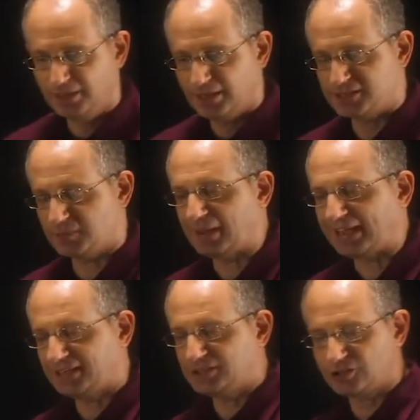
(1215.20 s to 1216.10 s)
is a
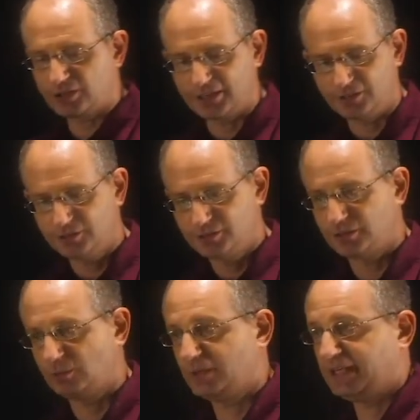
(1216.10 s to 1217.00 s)
band insulator.
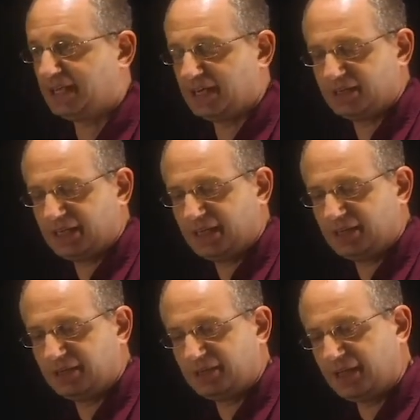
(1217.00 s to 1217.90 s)
So we
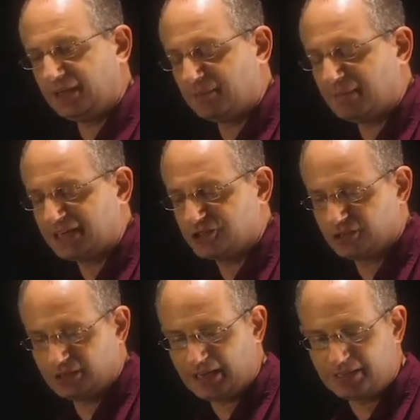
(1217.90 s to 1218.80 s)

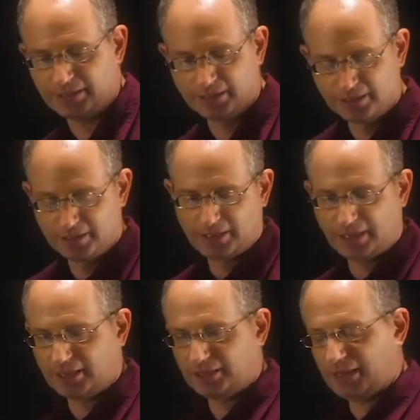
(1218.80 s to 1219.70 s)
imagine
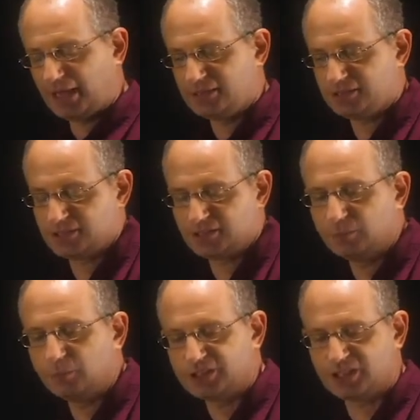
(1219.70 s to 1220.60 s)
a
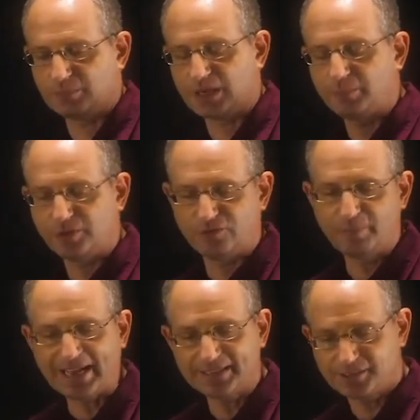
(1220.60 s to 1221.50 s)
system with some number of
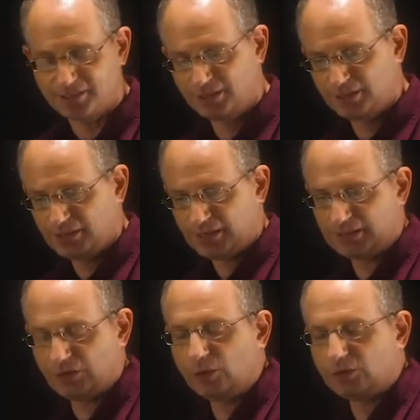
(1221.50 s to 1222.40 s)
bands,
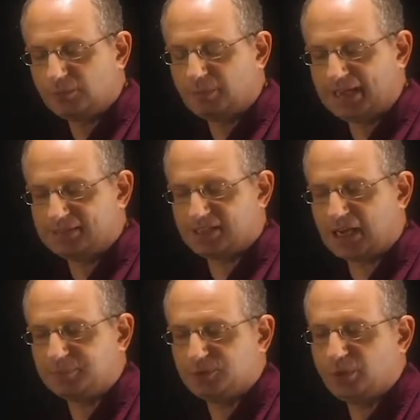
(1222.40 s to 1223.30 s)
and all the bands
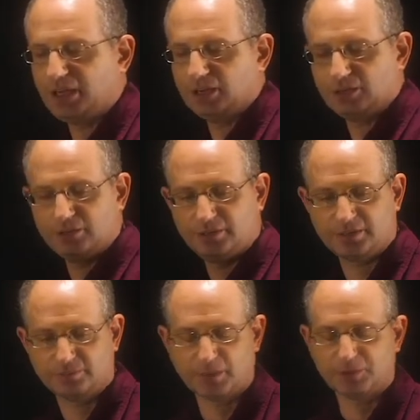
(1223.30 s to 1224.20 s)
up to here, the
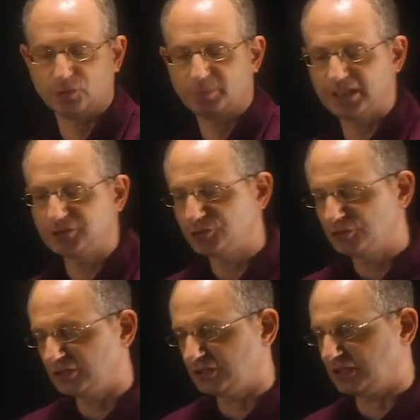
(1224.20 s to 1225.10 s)
chemical
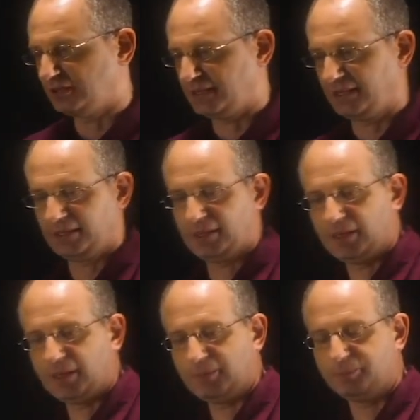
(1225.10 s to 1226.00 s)
potential
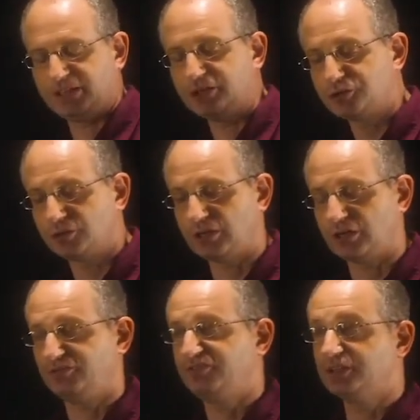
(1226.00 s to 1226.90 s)
potential
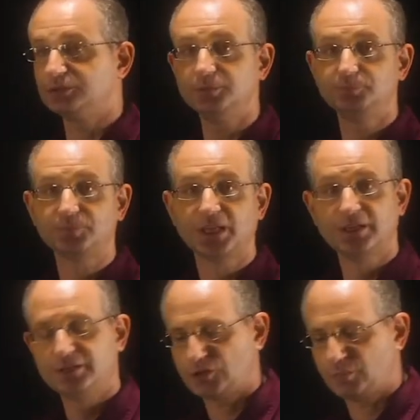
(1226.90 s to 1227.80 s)
are filled.
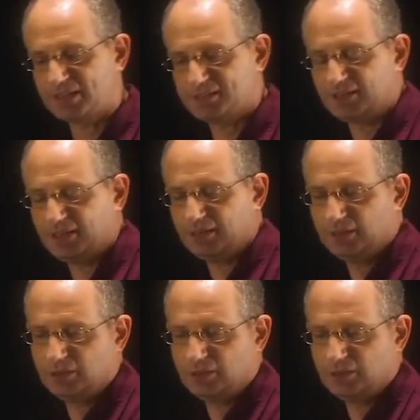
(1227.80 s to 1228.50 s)
So basically,